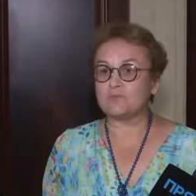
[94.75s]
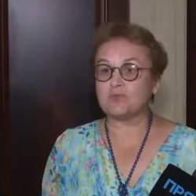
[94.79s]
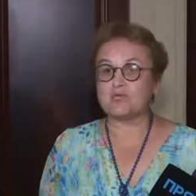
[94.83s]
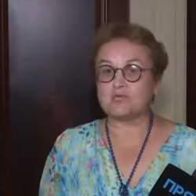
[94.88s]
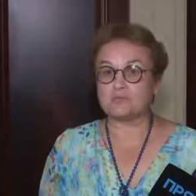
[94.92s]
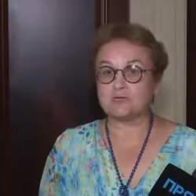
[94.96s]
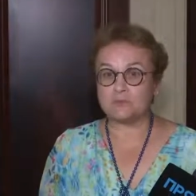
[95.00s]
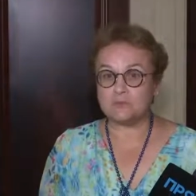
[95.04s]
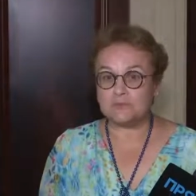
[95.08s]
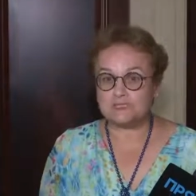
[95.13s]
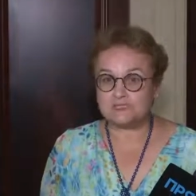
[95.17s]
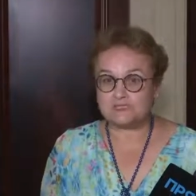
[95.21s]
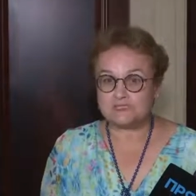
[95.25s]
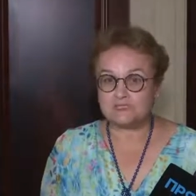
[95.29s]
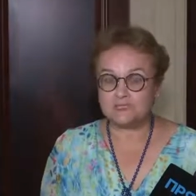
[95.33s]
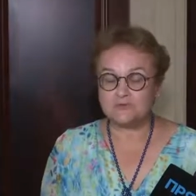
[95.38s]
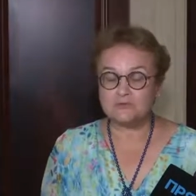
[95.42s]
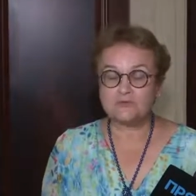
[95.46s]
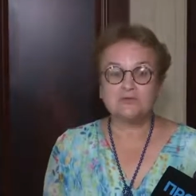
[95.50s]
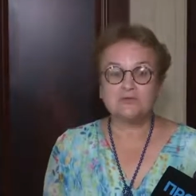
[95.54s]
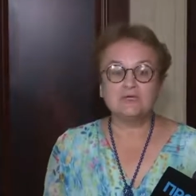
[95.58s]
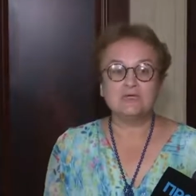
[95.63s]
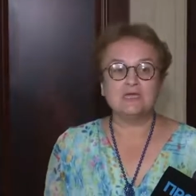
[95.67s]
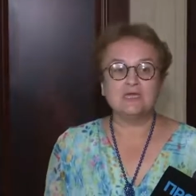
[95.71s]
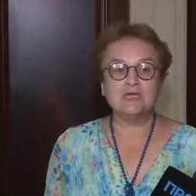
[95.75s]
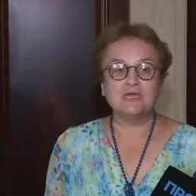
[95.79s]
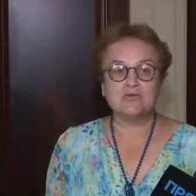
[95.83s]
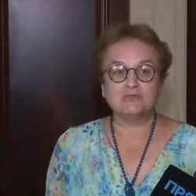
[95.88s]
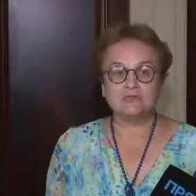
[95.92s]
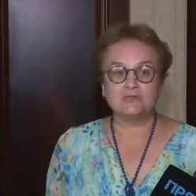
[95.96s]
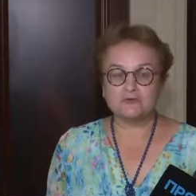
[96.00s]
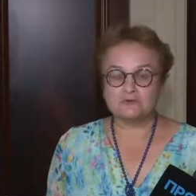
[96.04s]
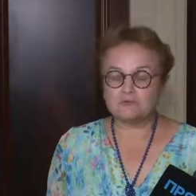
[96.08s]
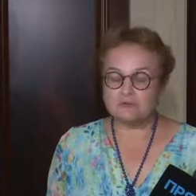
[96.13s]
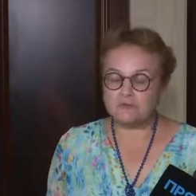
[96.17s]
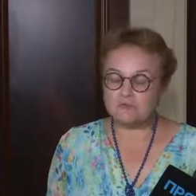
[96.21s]
We are with you,
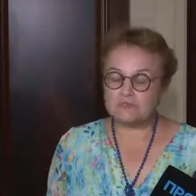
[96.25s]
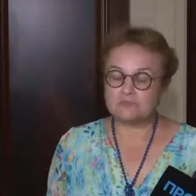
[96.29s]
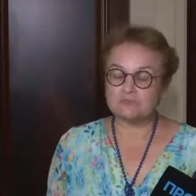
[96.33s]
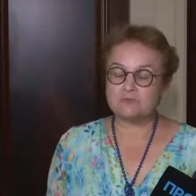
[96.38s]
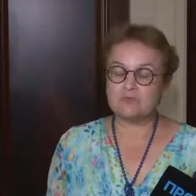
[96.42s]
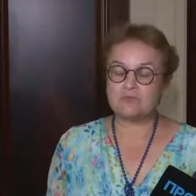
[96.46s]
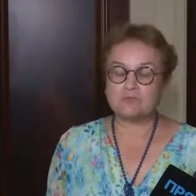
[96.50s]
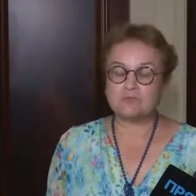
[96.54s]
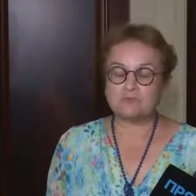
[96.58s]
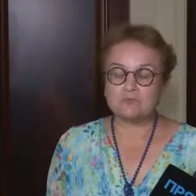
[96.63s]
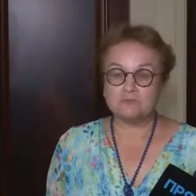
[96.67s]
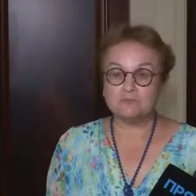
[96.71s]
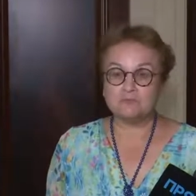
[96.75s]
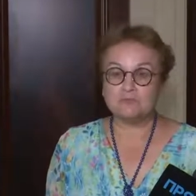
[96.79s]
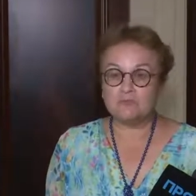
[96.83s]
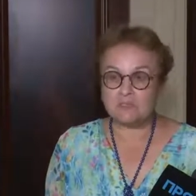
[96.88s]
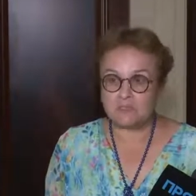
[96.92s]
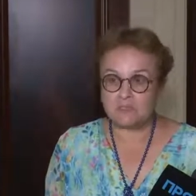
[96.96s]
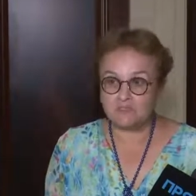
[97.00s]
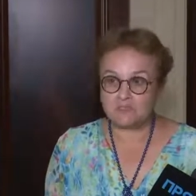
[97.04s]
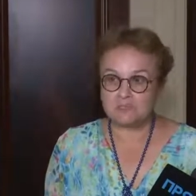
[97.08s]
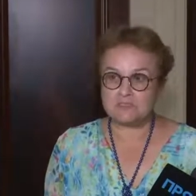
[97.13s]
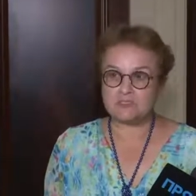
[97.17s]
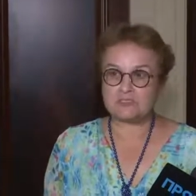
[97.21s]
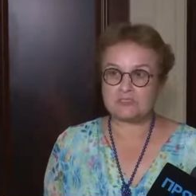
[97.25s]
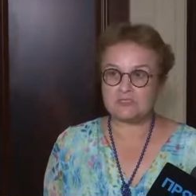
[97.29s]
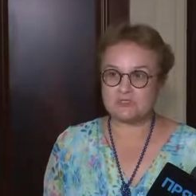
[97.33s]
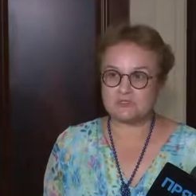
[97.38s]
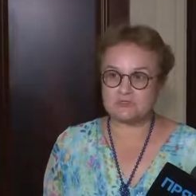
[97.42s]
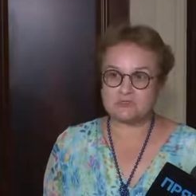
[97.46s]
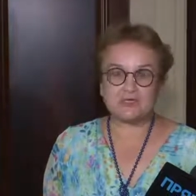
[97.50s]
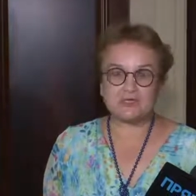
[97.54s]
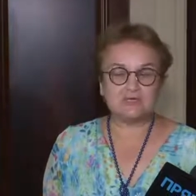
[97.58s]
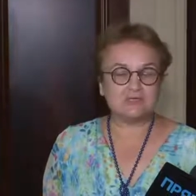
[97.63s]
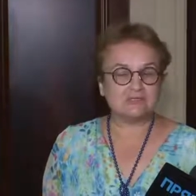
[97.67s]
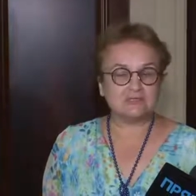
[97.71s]
and of course, we will be with
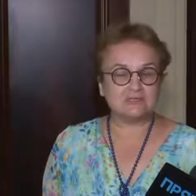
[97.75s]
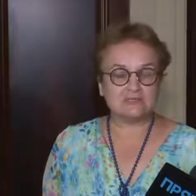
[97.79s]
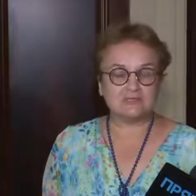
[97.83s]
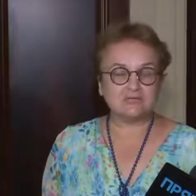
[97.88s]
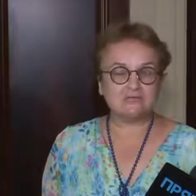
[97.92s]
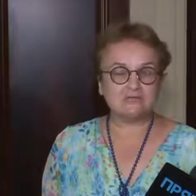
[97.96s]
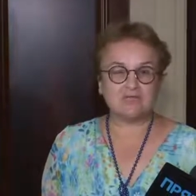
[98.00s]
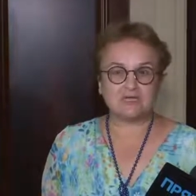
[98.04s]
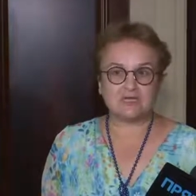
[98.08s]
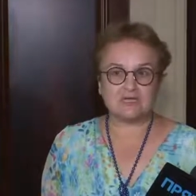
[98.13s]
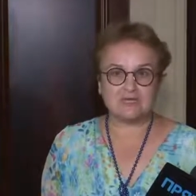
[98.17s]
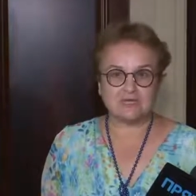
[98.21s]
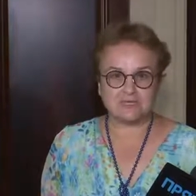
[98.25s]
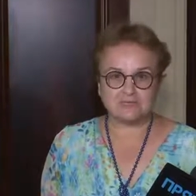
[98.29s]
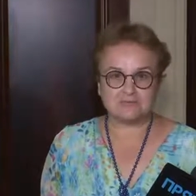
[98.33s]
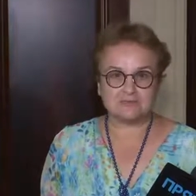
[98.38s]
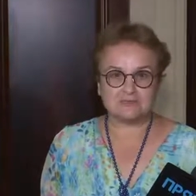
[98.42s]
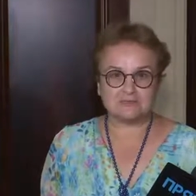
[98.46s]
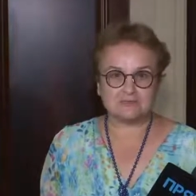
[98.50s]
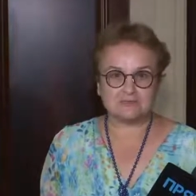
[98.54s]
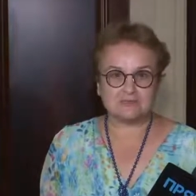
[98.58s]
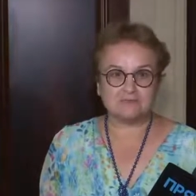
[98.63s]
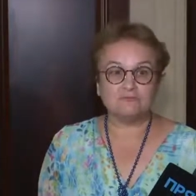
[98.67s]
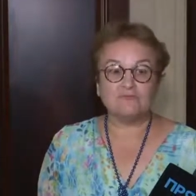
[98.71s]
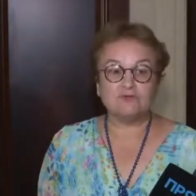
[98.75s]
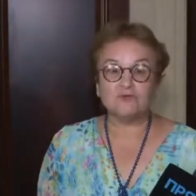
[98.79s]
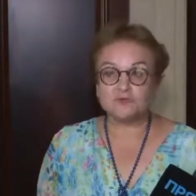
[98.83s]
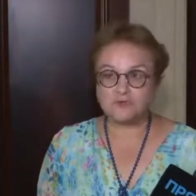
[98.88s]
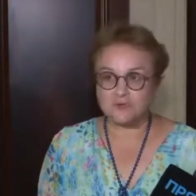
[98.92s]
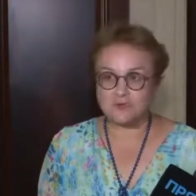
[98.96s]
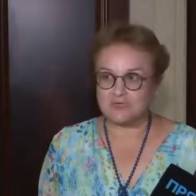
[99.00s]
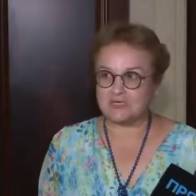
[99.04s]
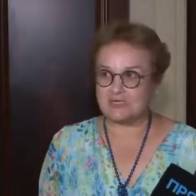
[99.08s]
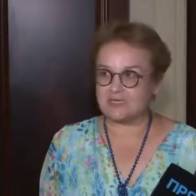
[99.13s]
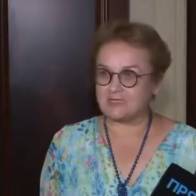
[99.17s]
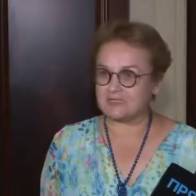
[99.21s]
you until the very end,
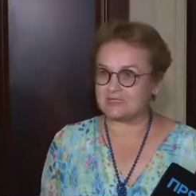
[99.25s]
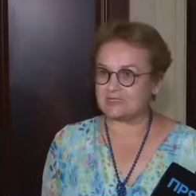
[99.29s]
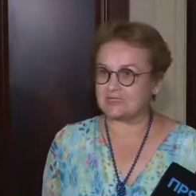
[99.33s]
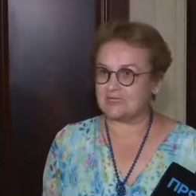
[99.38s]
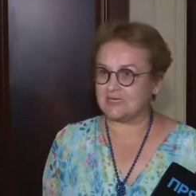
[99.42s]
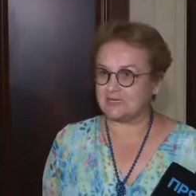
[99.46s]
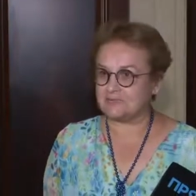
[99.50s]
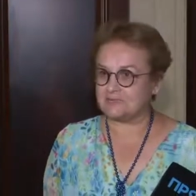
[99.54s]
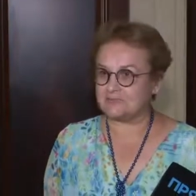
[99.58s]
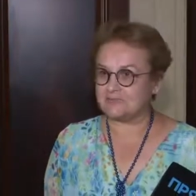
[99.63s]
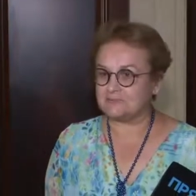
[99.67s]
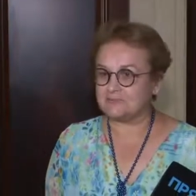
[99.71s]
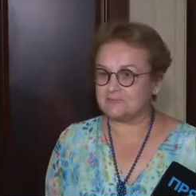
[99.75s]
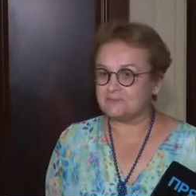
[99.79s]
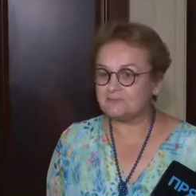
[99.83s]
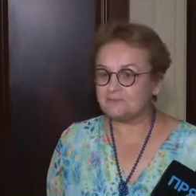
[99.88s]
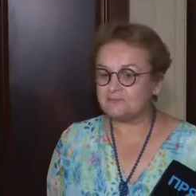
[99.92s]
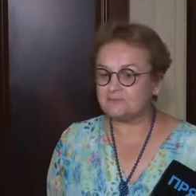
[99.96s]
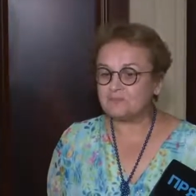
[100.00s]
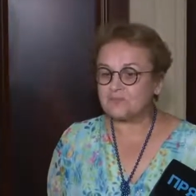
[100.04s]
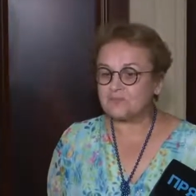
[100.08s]
victorious end.